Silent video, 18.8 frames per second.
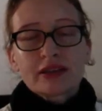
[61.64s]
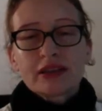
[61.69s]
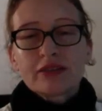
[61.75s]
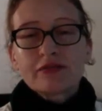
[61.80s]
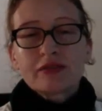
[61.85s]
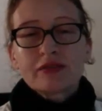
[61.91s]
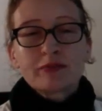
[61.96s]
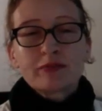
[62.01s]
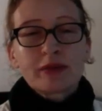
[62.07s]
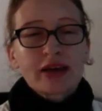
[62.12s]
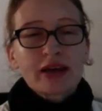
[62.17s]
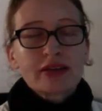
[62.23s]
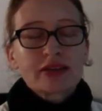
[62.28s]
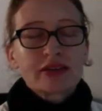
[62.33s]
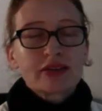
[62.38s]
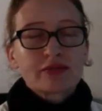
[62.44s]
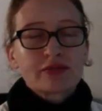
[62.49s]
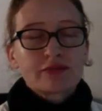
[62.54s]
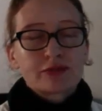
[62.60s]
even
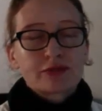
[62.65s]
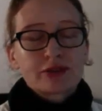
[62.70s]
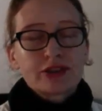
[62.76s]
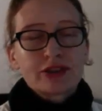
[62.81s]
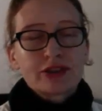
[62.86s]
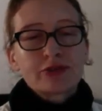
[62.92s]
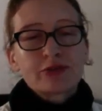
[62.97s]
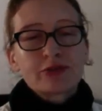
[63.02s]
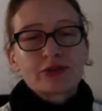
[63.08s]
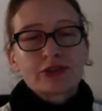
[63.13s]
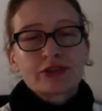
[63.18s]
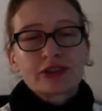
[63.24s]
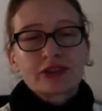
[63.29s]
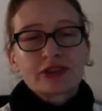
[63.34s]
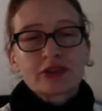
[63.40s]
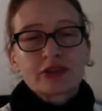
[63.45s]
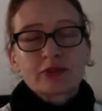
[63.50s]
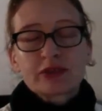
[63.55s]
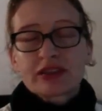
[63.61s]
best for you to
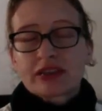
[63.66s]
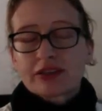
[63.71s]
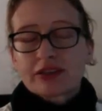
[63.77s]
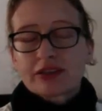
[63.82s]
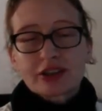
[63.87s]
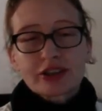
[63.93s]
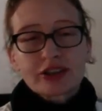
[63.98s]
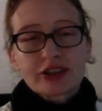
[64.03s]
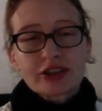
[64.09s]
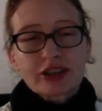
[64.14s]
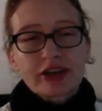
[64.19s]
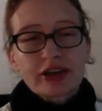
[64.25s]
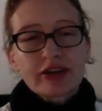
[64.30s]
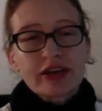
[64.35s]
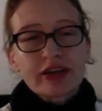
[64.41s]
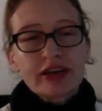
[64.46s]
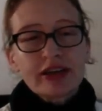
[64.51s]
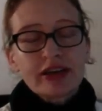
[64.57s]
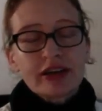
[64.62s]
stick with that
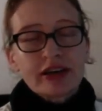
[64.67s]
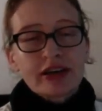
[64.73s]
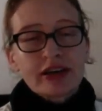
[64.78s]
dictionary